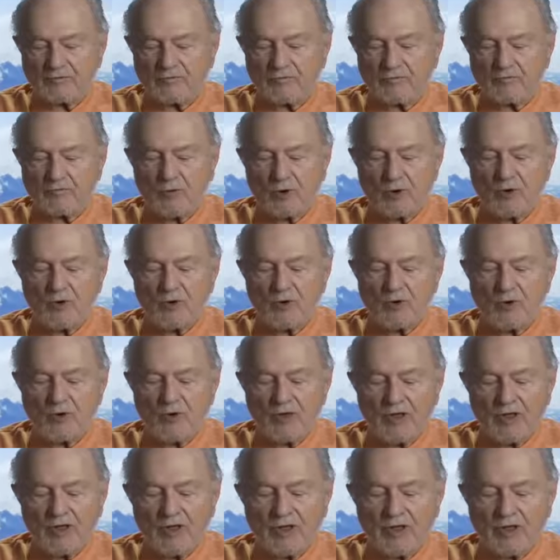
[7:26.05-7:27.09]
bow
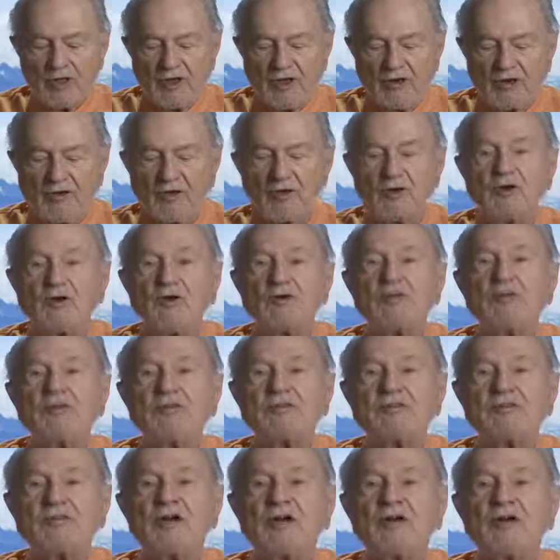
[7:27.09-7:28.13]
in order to be
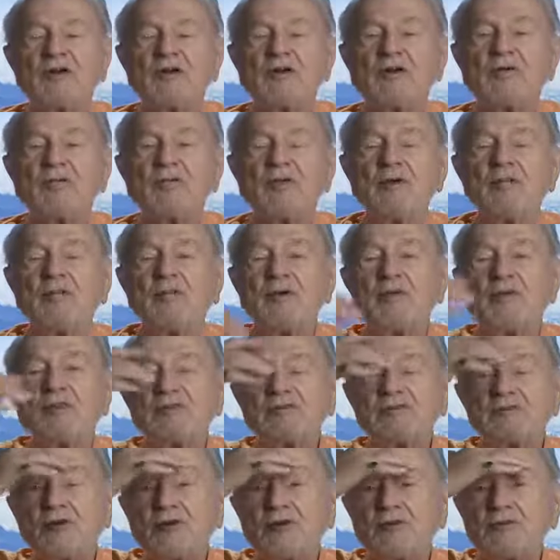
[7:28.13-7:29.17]
straight. Remember,
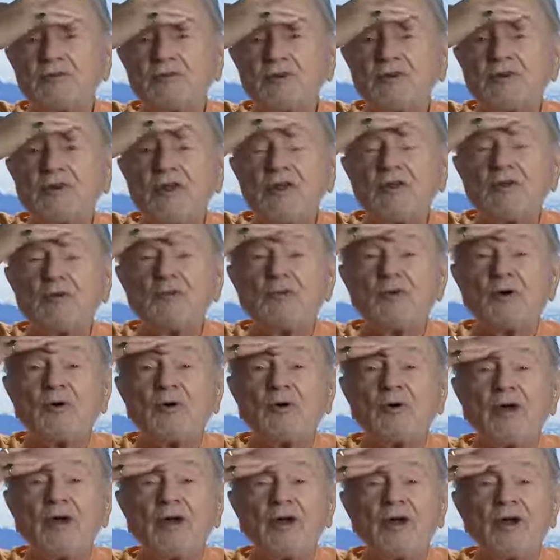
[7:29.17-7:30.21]
there's also another
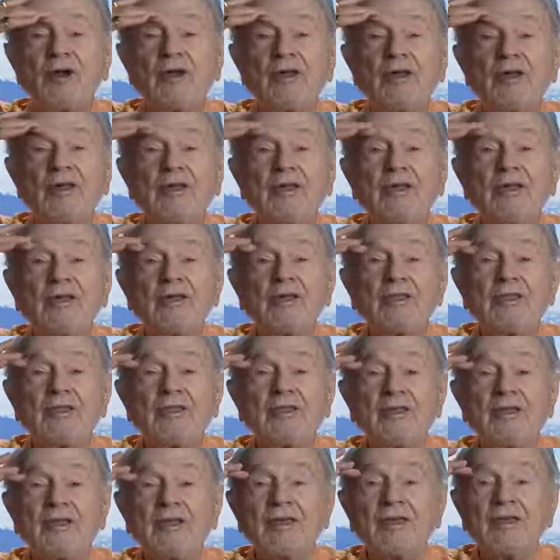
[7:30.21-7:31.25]
bow here,
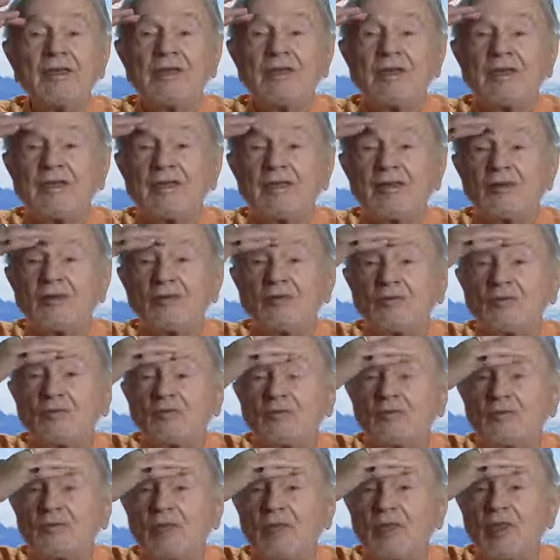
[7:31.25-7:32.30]
the
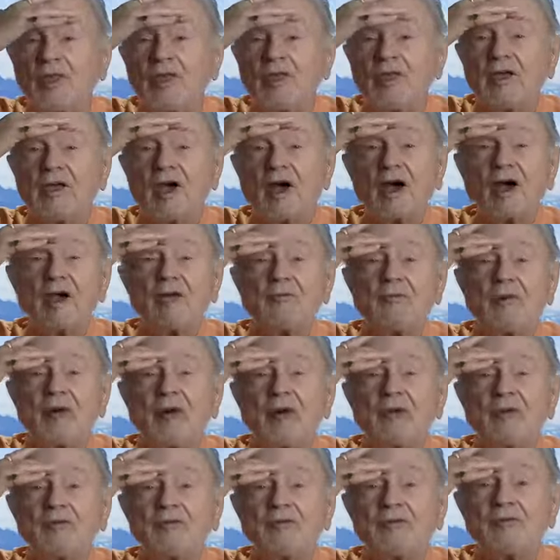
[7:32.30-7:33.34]

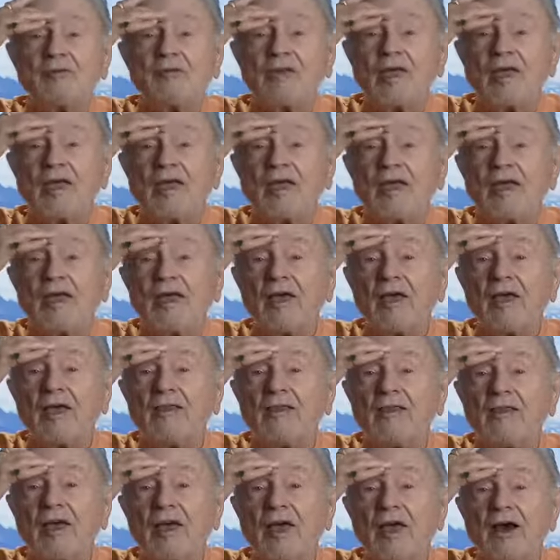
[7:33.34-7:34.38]
eyebrows.
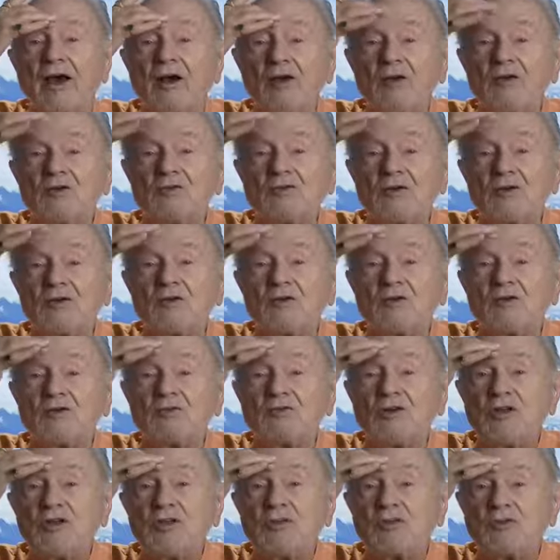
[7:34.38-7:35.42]
And the arrows that you
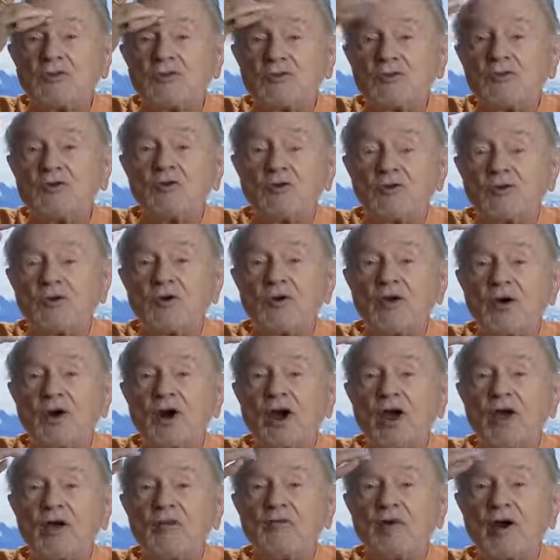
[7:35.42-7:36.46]
shoot through your
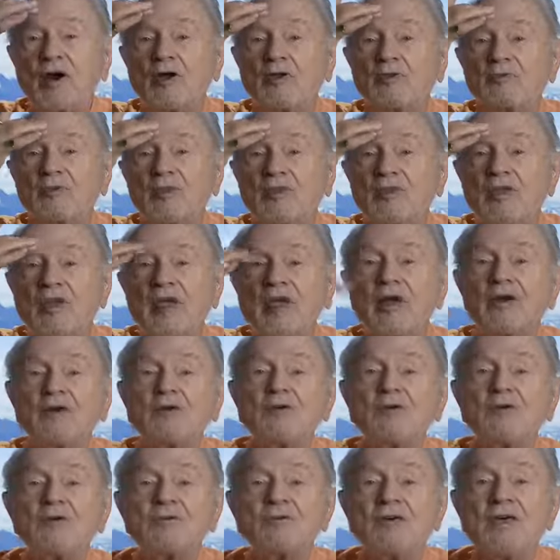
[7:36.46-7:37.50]
eyebrows are the
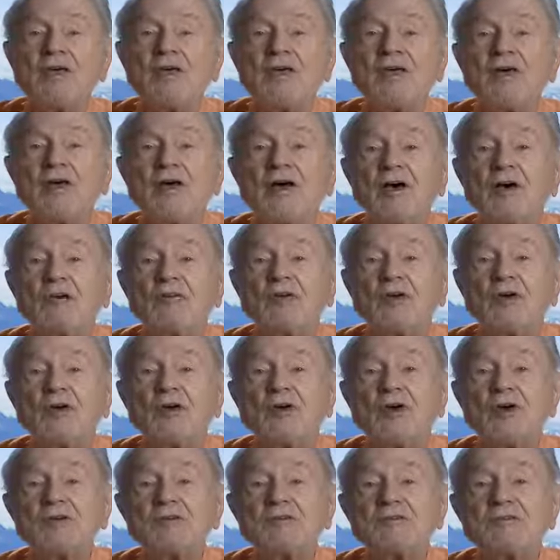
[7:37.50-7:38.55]
arrows of your
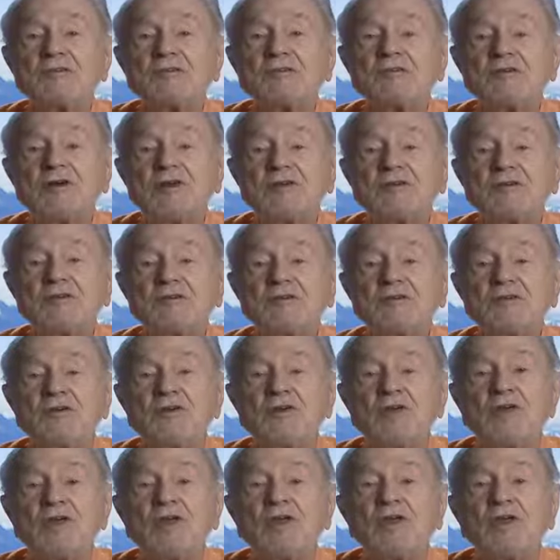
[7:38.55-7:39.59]
concentration,
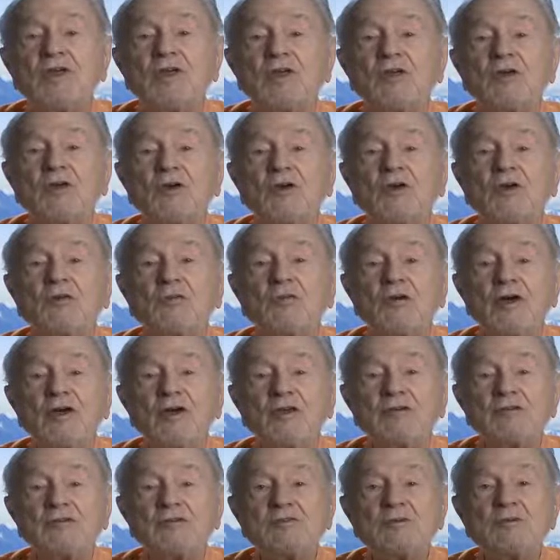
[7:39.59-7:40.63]
your
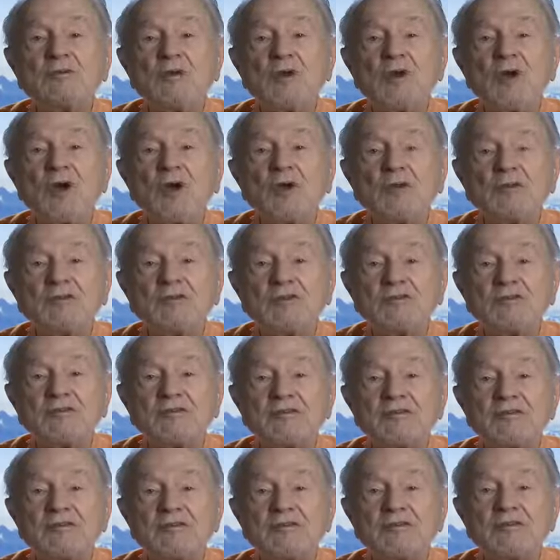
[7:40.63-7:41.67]
divine
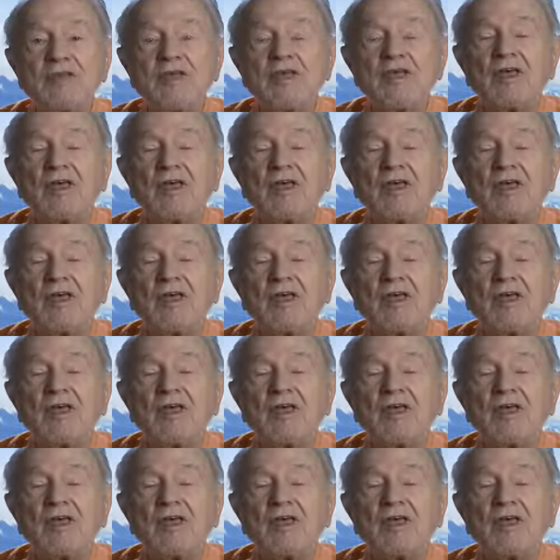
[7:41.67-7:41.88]
superconsciousness.